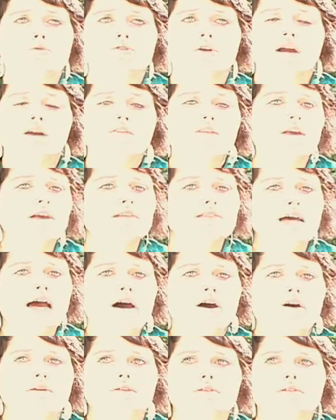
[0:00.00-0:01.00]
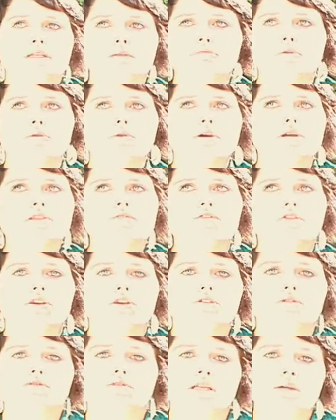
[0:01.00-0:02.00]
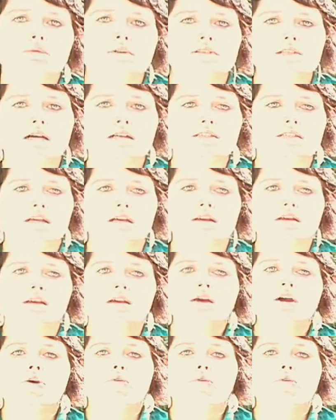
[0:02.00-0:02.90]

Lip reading: Try things out. See what works for you. See what doesn't.